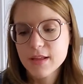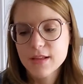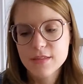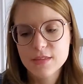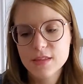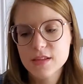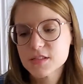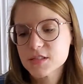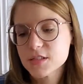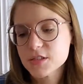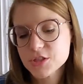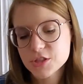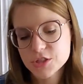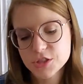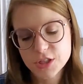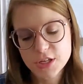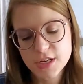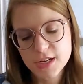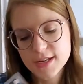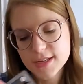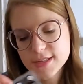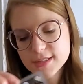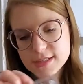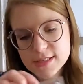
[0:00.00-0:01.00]
This is
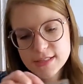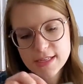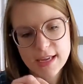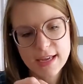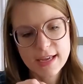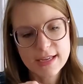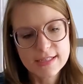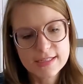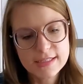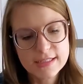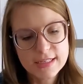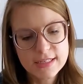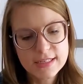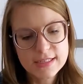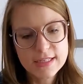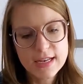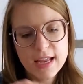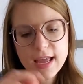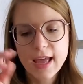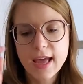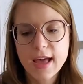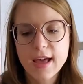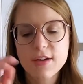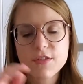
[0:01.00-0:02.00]
just a
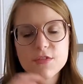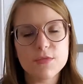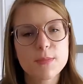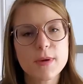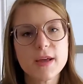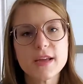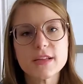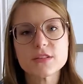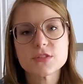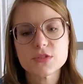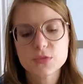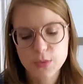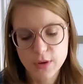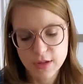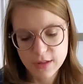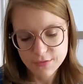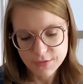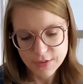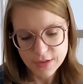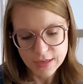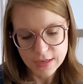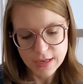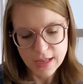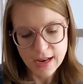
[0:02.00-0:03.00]
6.5 by
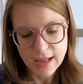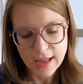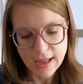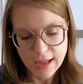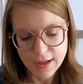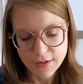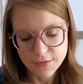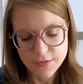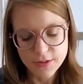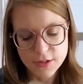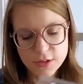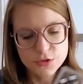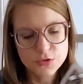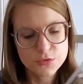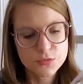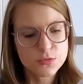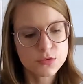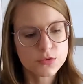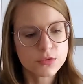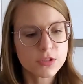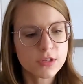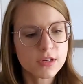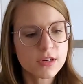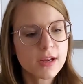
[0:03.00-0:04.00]
12.5 inch
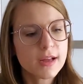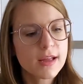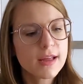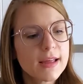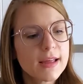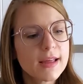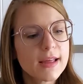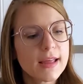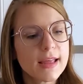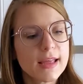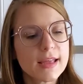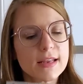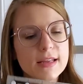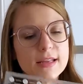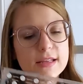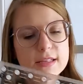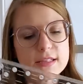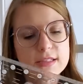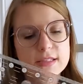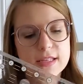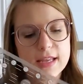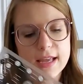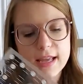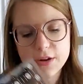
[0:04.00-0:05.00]
ruler. It
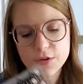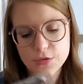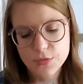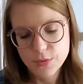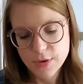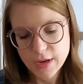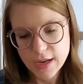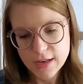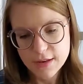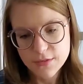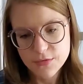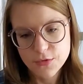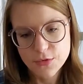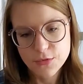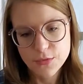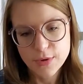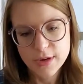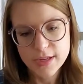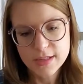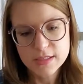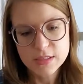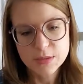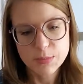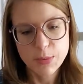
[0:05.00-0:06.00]
is a Creative
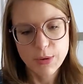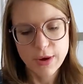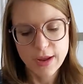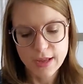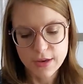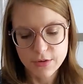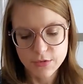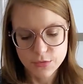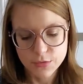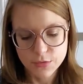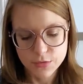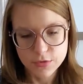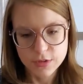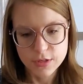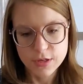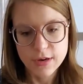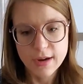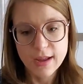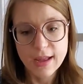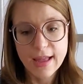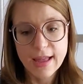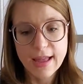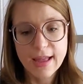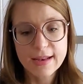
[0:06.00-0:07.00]
Grids brand
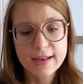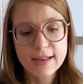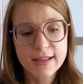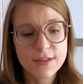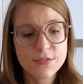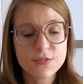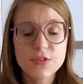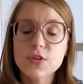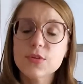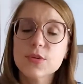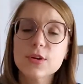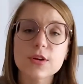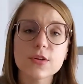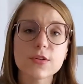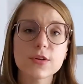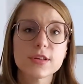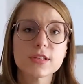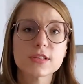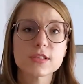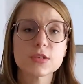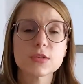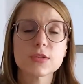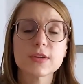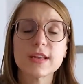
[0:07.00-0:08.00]
ruler, and if you are going
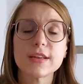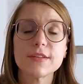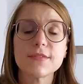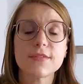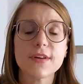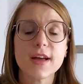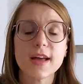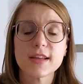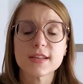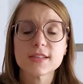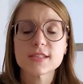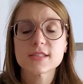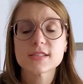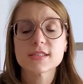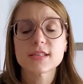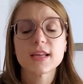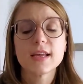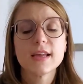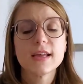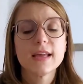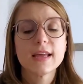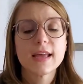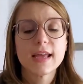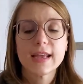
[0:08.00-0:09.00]
to invest
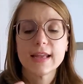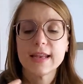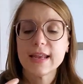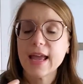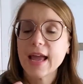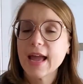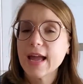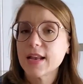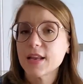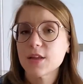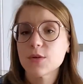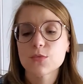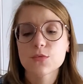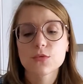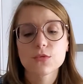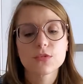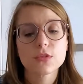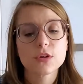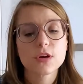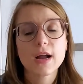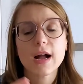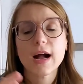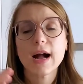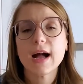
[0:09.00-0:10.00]
in any
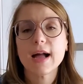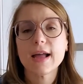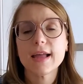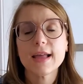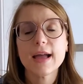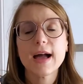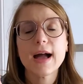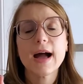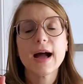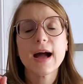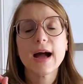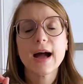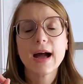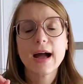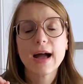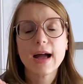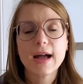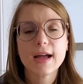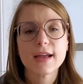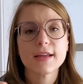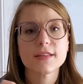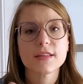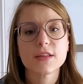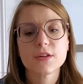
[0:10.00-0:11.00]
ruler, I
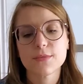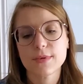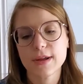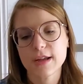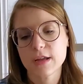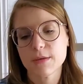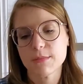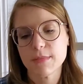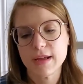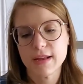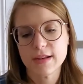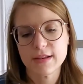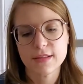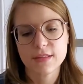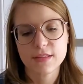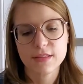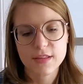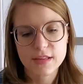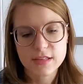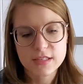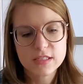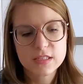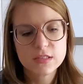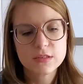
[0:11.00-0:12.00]
highly recommend
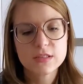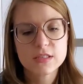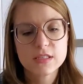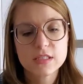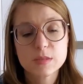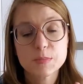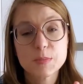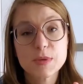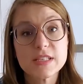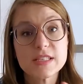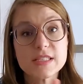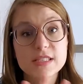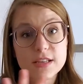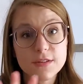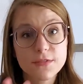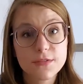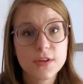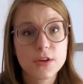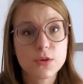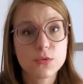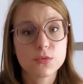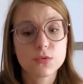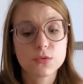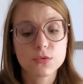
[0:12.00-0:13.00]
this
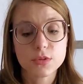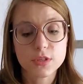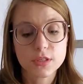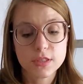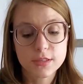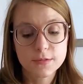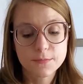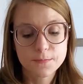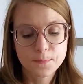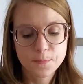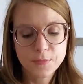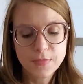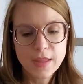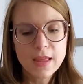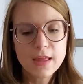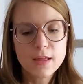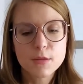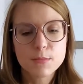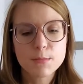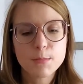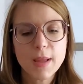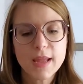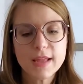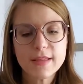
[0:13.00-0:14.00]
specific ruler,
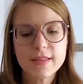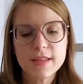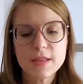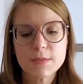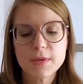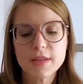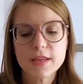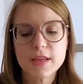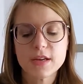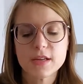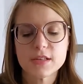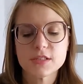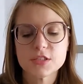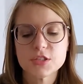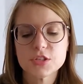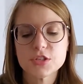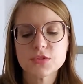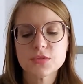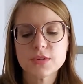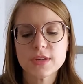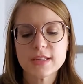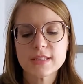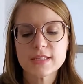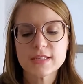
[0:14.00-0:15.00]
mainly because you
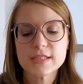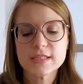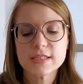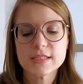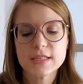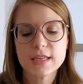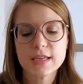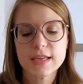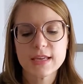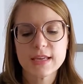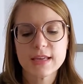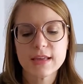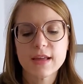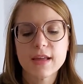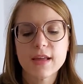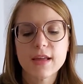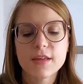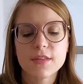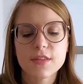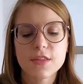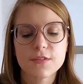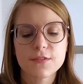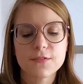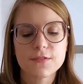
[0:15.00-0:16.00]
can see
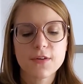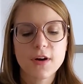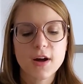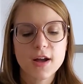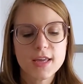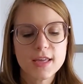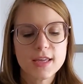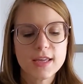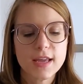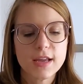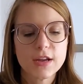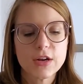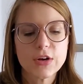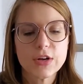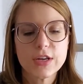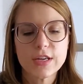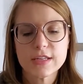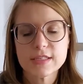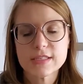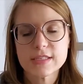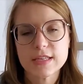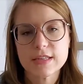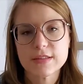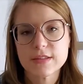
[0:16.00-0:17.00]
the foggy
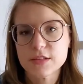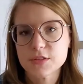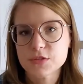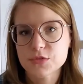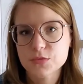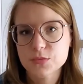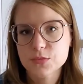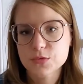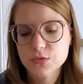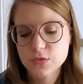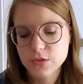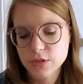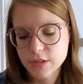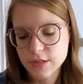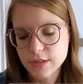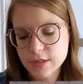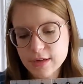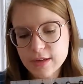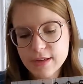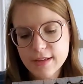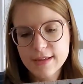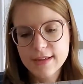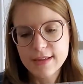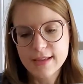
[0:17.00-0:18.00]
areas in this ruler.
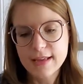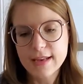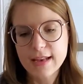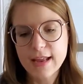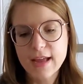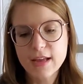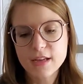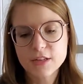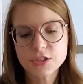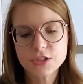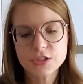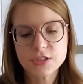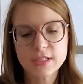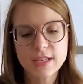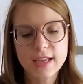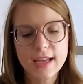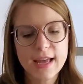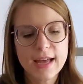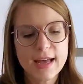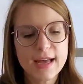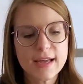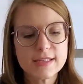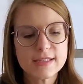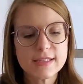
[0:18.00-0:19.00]
It actually
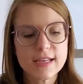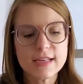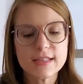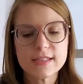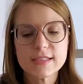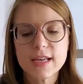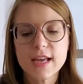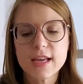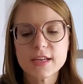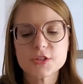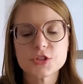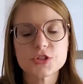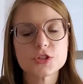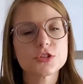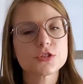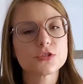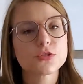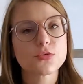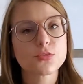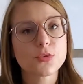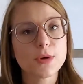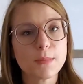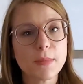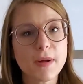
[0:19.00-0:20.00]
has a textured
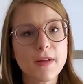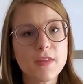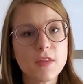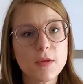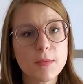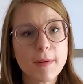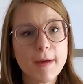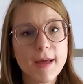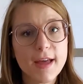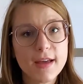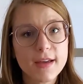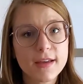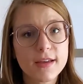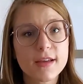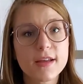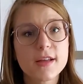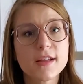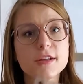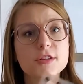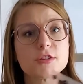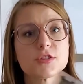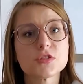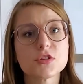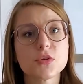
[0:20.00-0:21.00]
grip on the back,
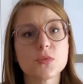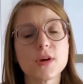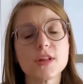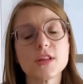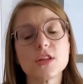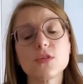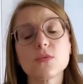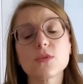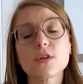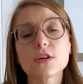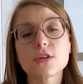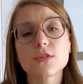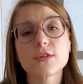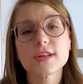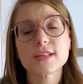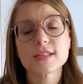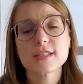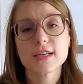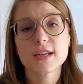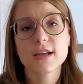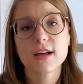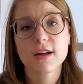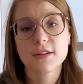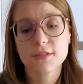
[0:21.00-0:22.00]
so when you are going to
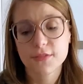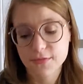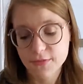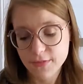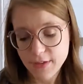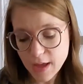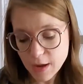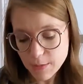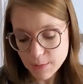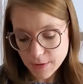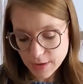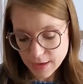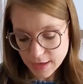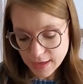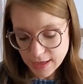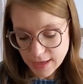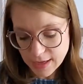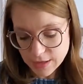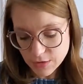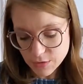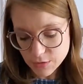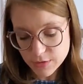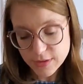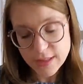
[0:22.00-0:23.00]
cut fabric and
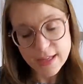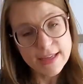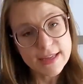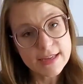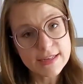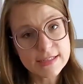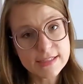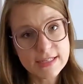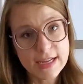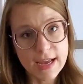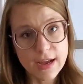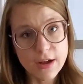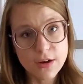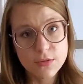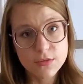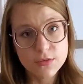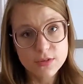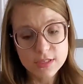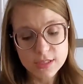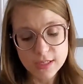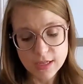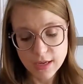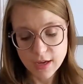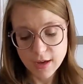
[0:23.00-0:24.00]
you lay it down
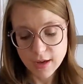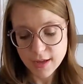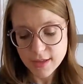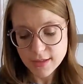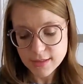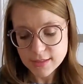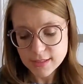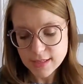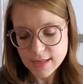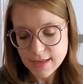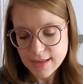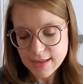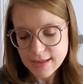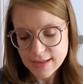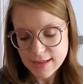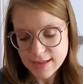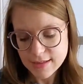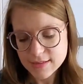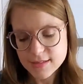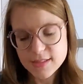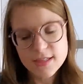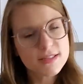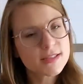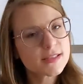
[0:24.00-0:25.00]
to cut, it
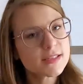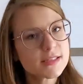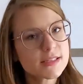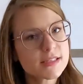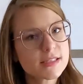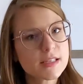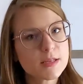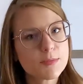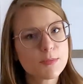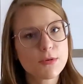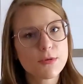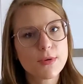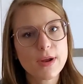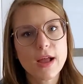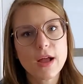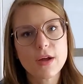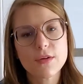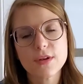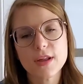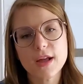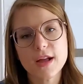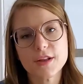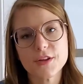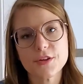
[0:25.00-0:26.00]
doesn't slip around
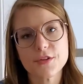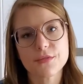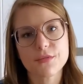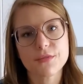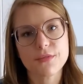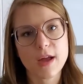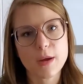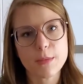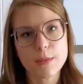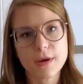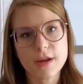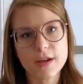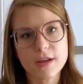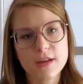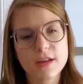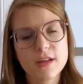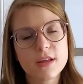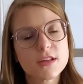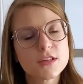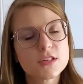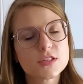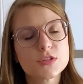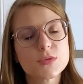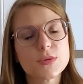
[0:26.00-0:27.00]
on your fabric.
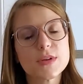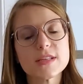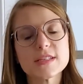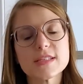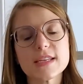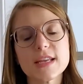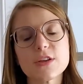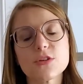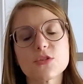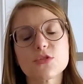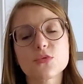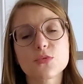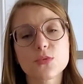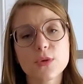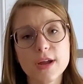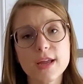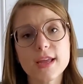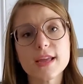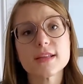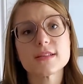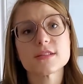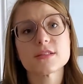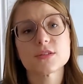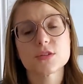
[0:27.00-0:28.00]
So it is a
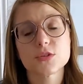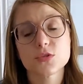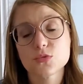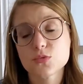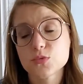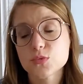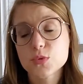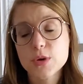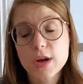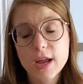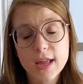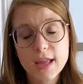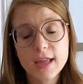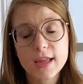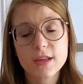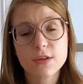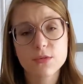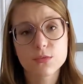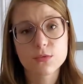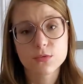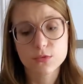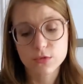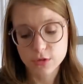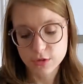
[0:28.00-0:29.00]
great, great
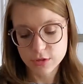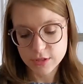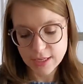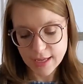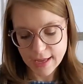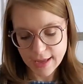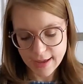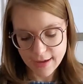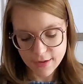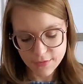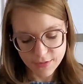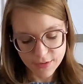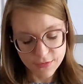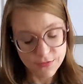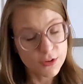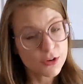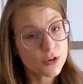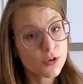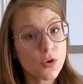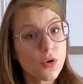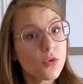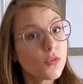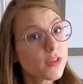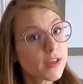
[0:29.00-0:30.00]
ruler to have. If you're
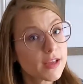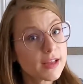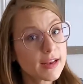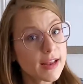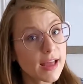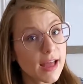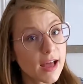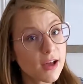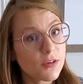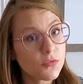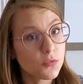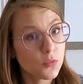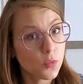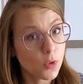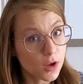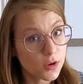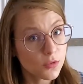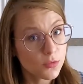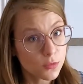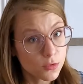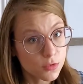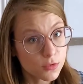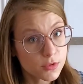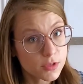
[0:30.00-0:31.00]
only gonna have
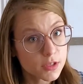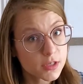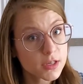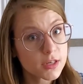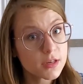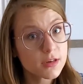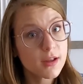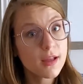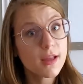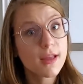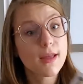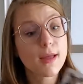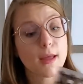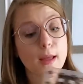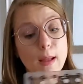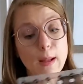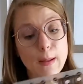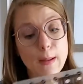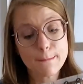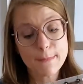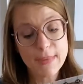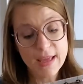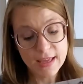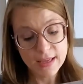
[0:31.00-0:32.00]
one ruler,
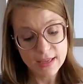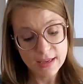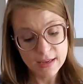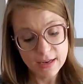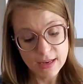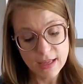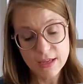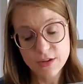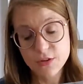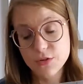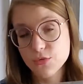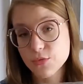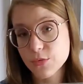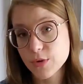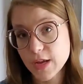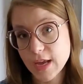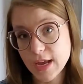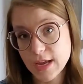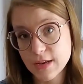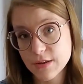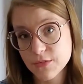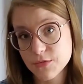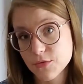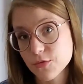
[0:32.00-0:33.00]
make it a
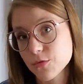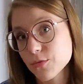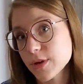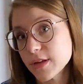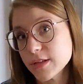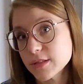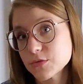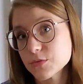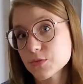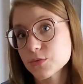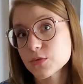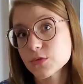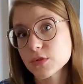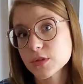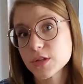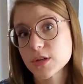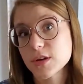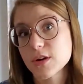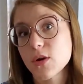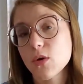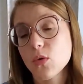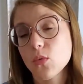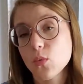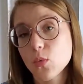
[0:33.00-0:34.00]
Creative Grids
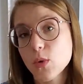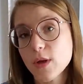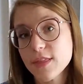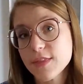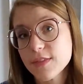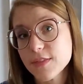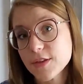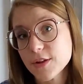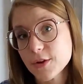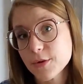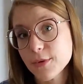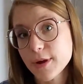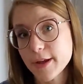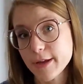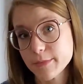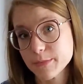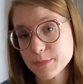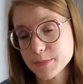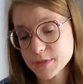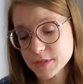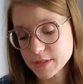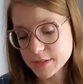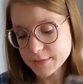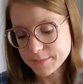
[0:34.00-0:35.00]
ruler with the
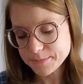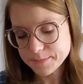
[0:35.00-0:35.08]
grips.